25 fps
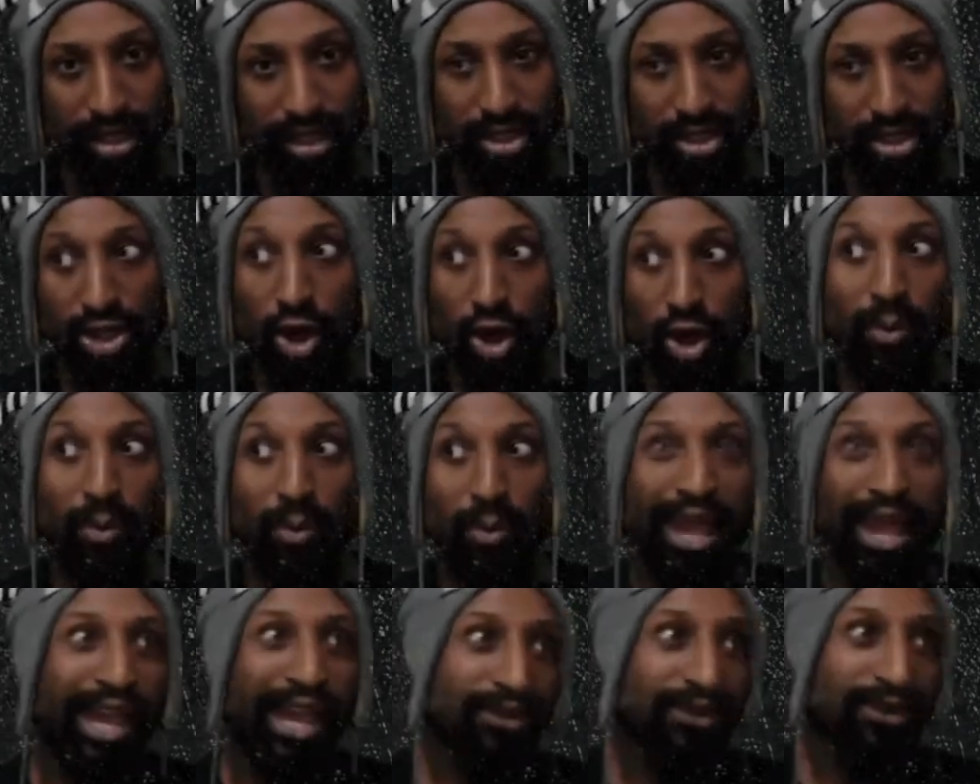To go
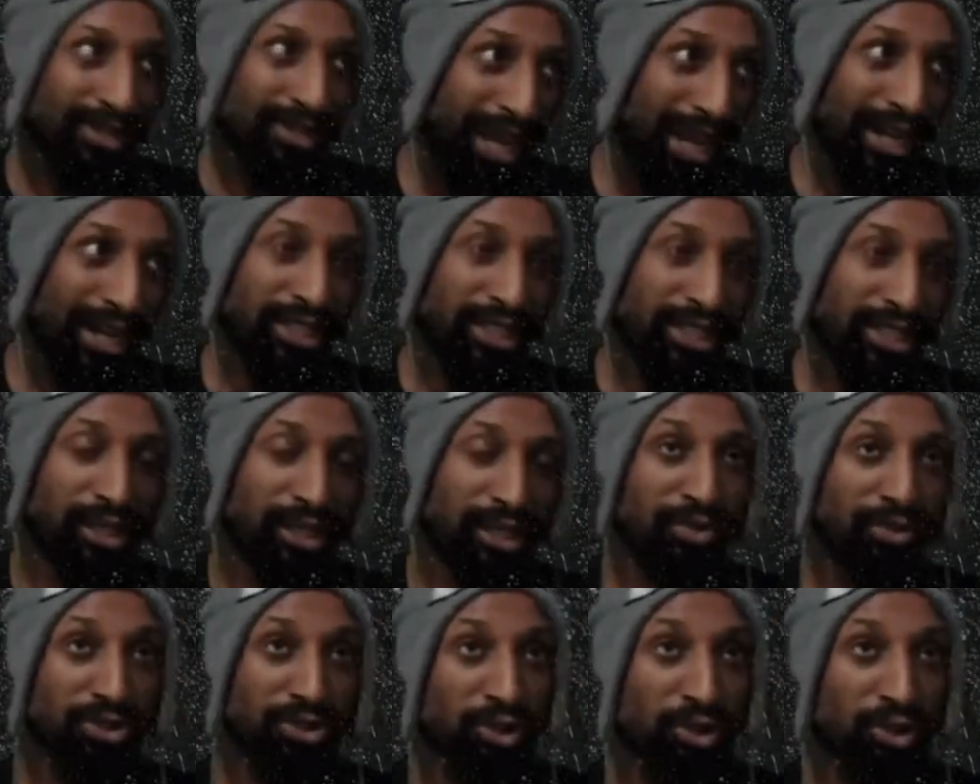back outside is to
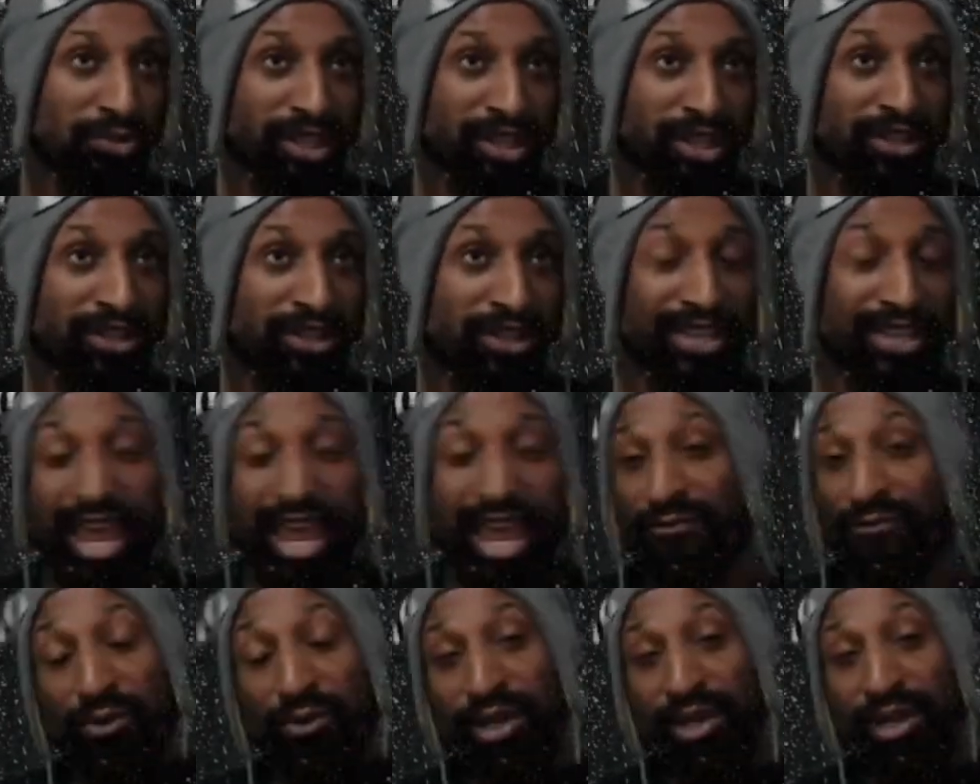presume that there's
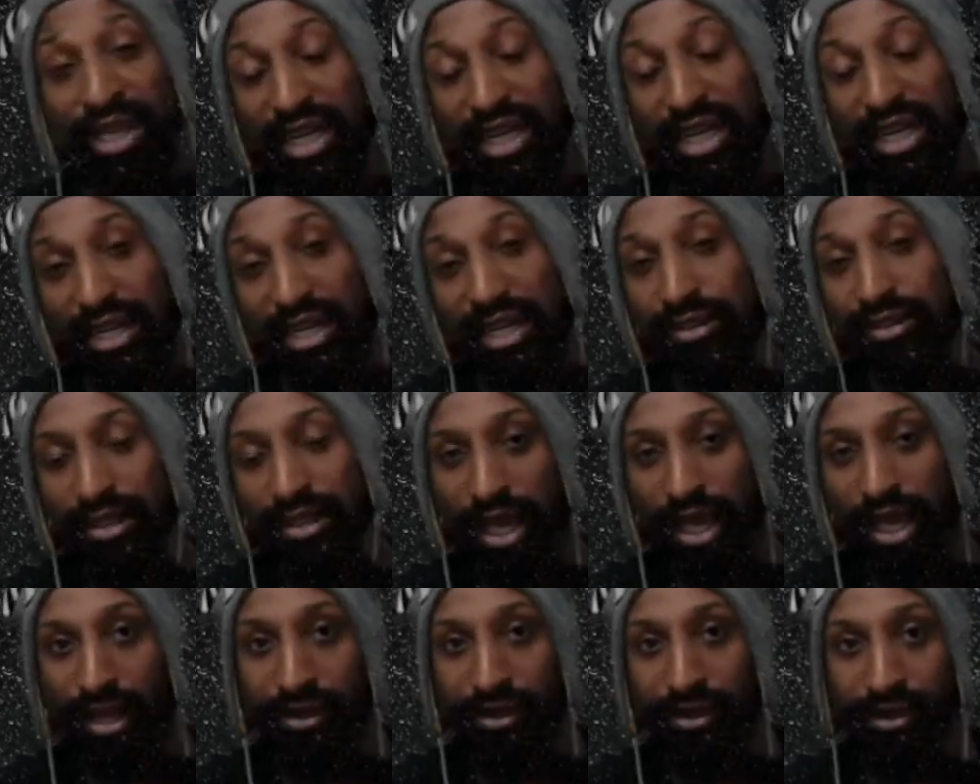ever really an
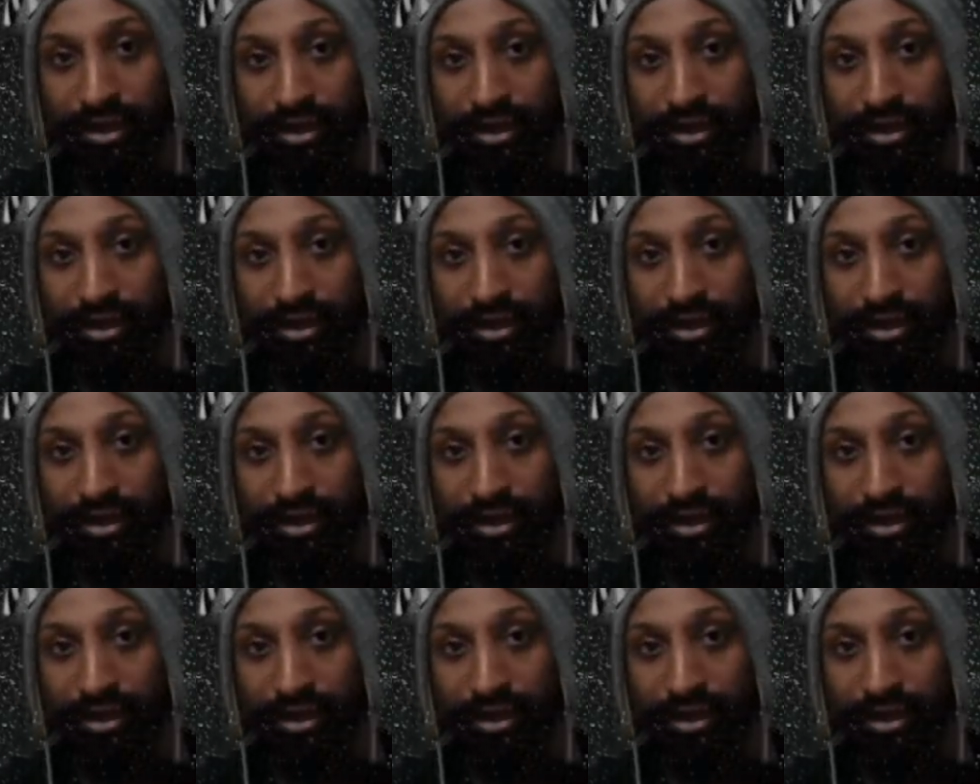inside.